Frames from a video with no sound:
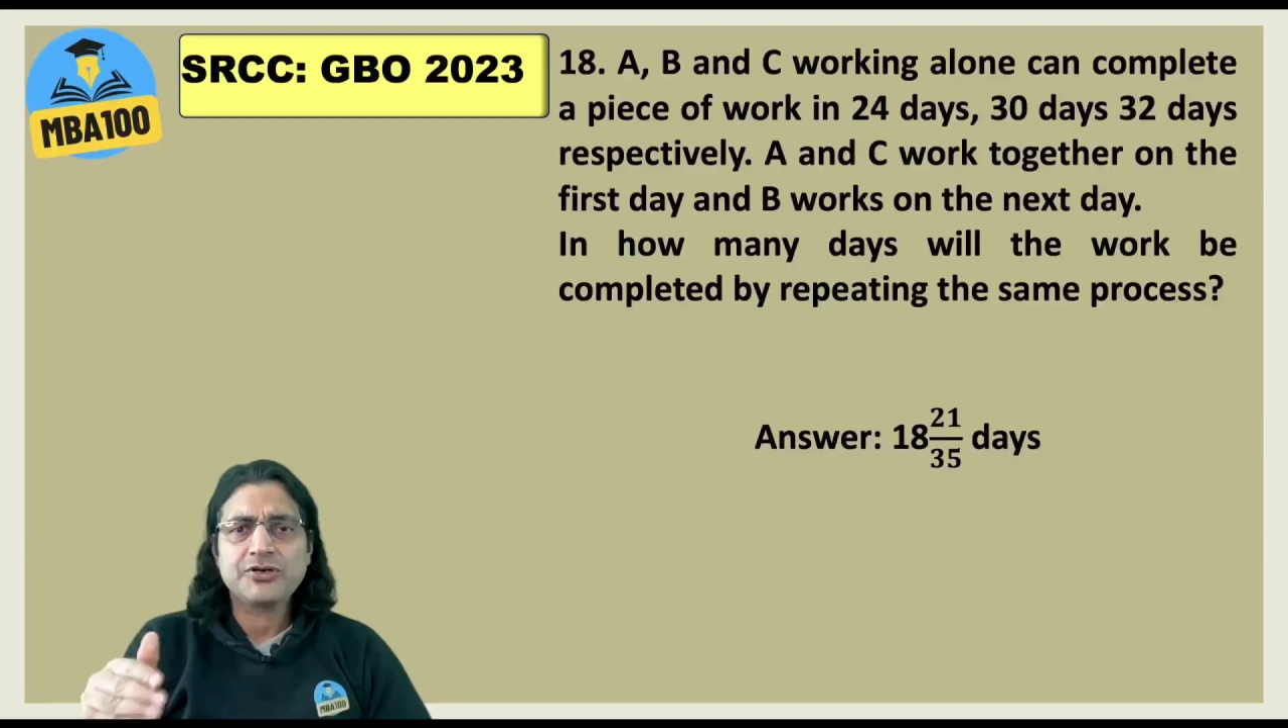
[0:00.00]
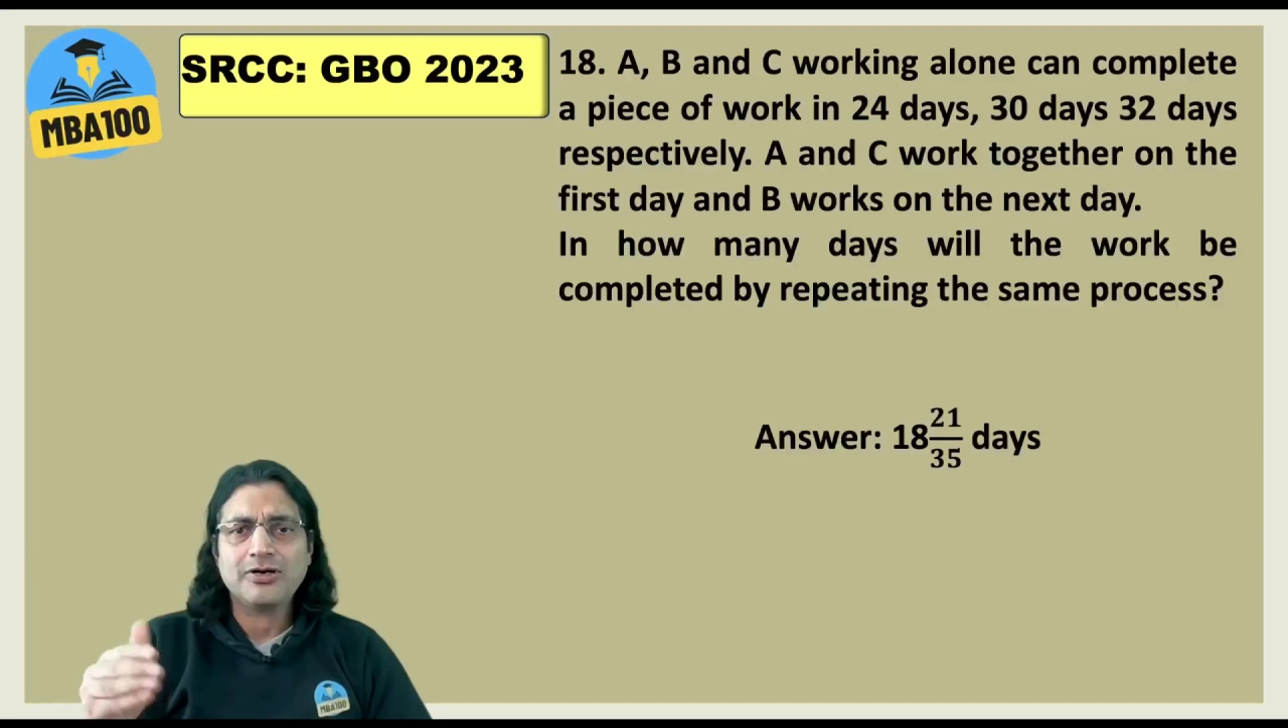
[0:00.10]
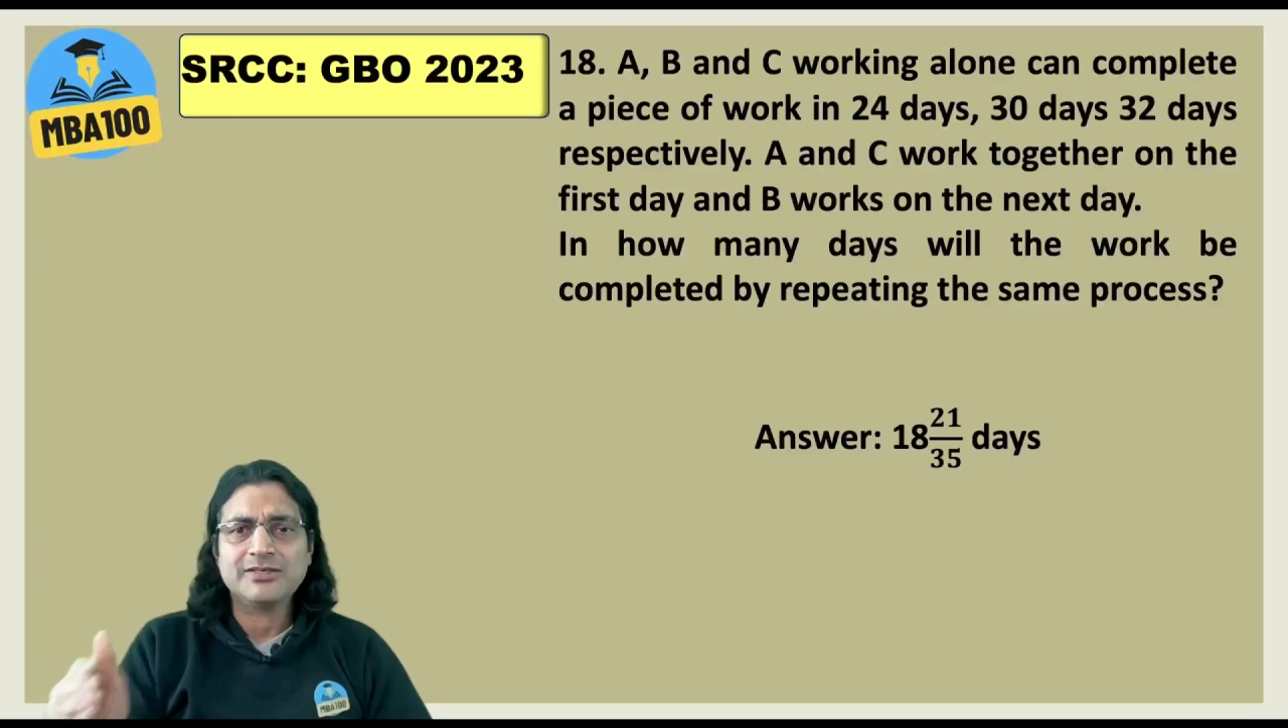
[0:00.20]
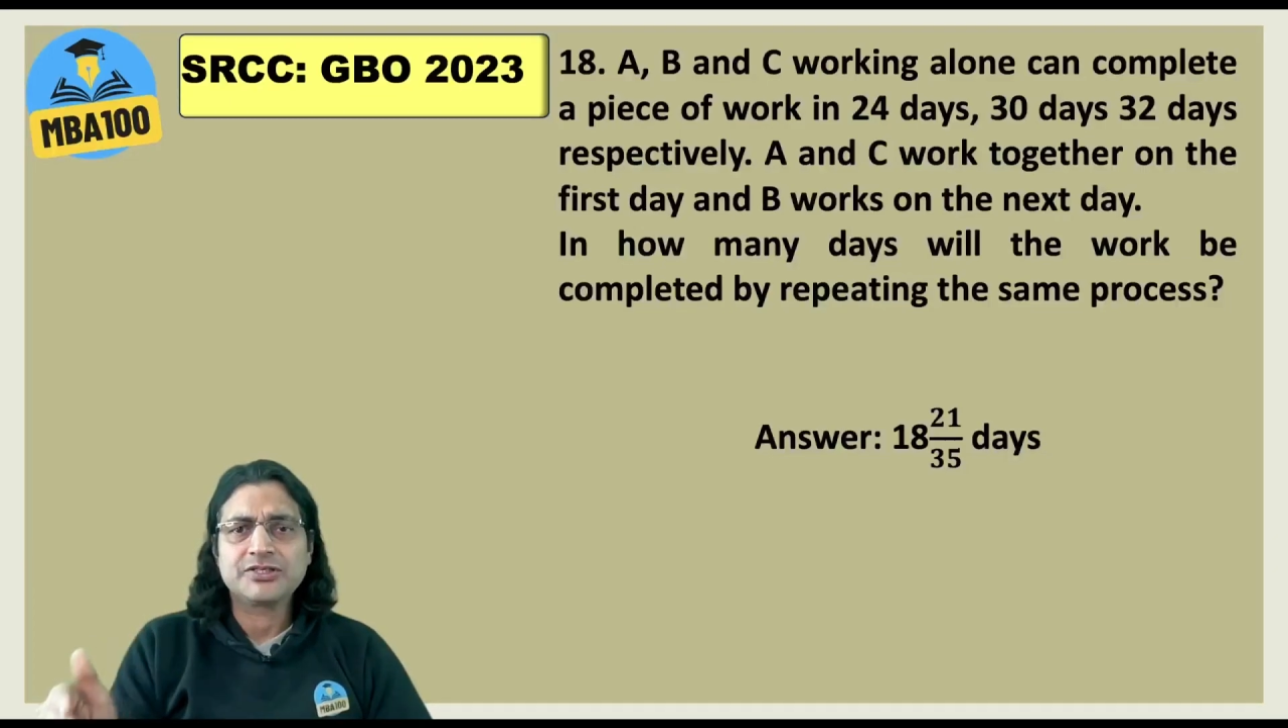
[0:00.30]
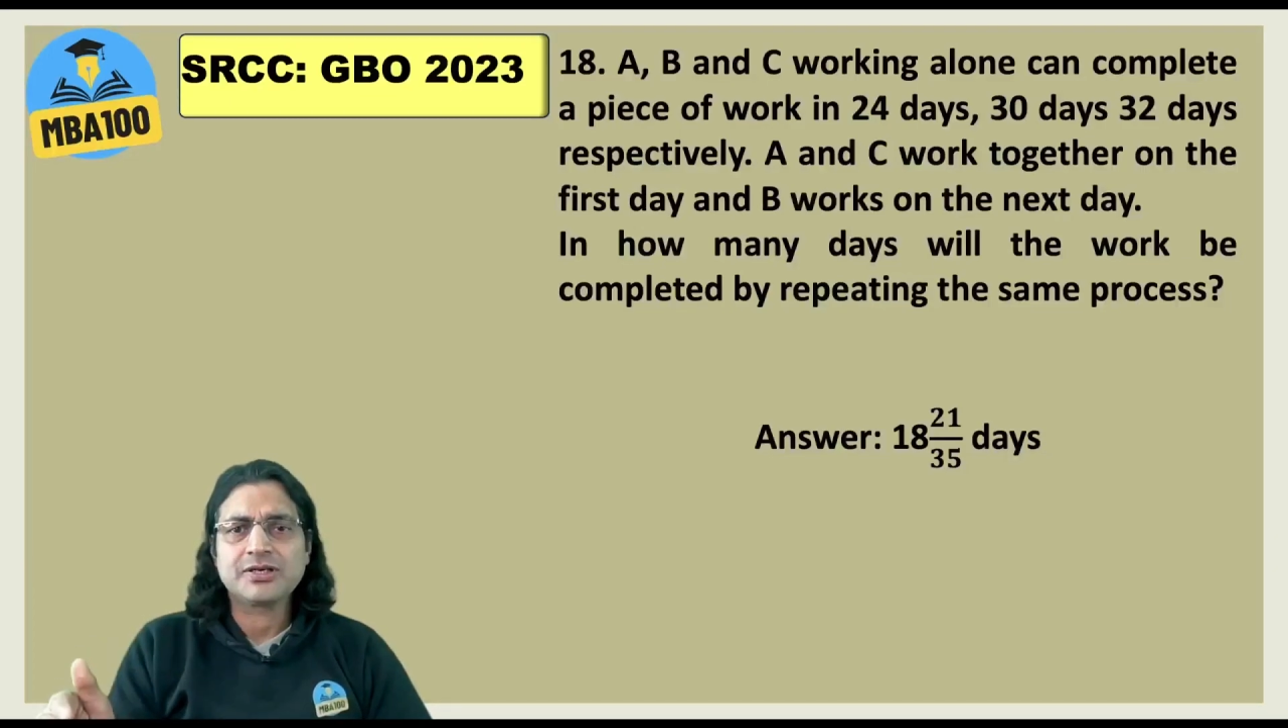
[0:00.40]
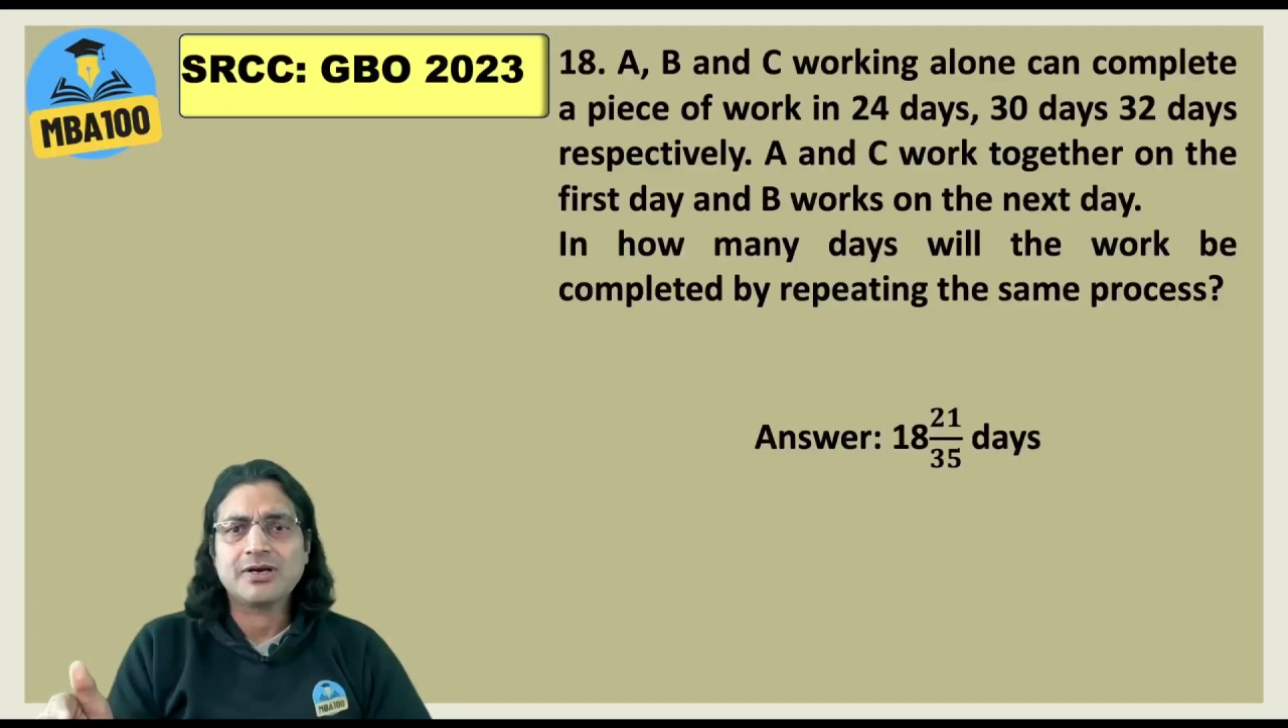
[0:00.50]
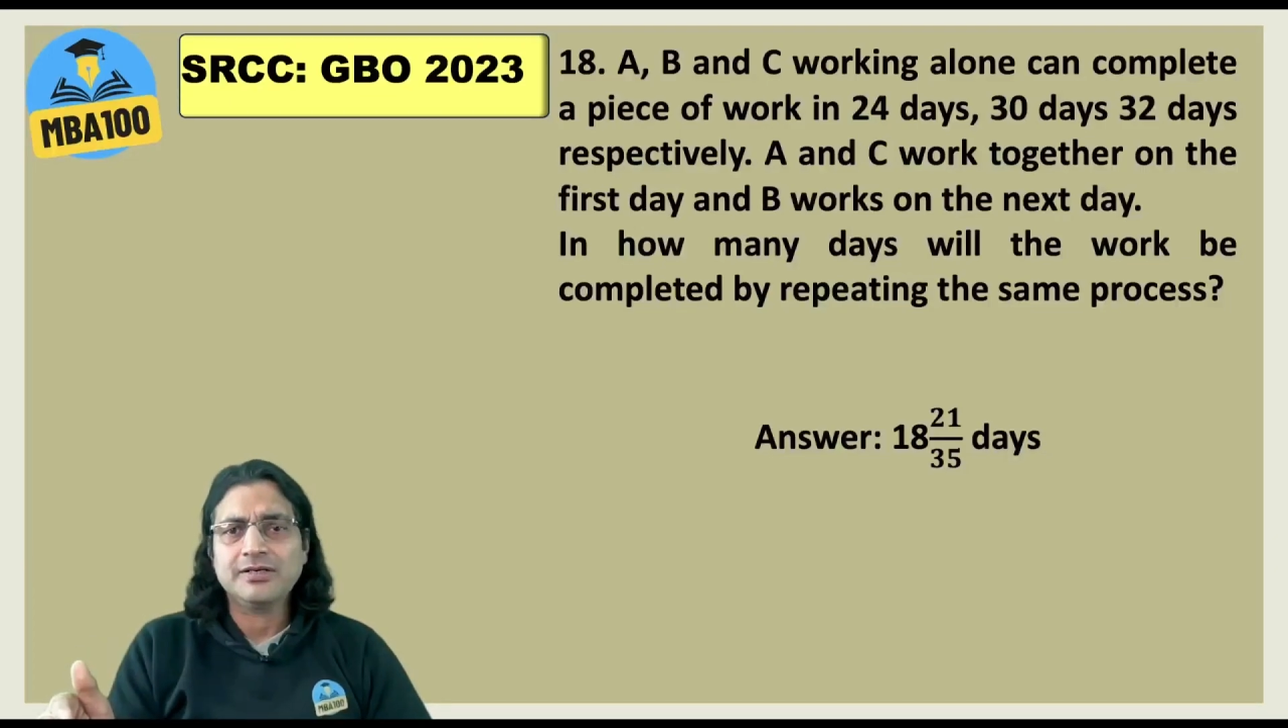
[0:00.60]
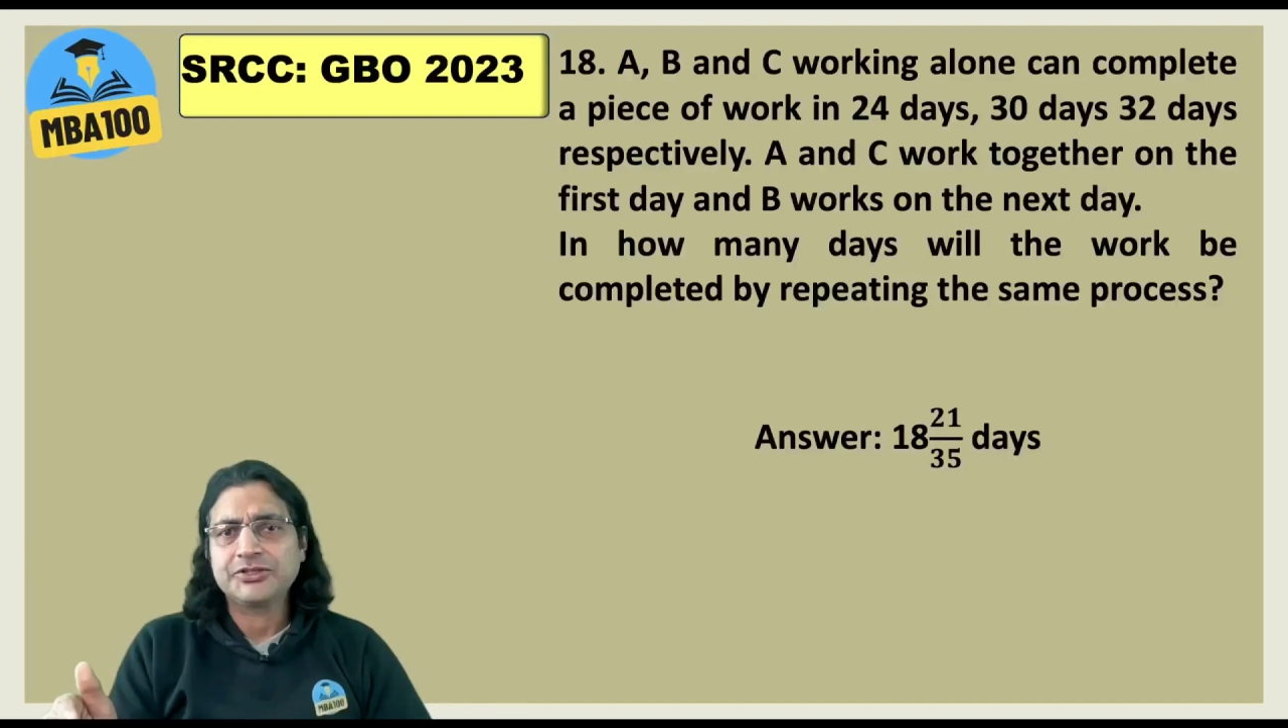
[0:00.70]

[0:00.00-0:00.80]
cut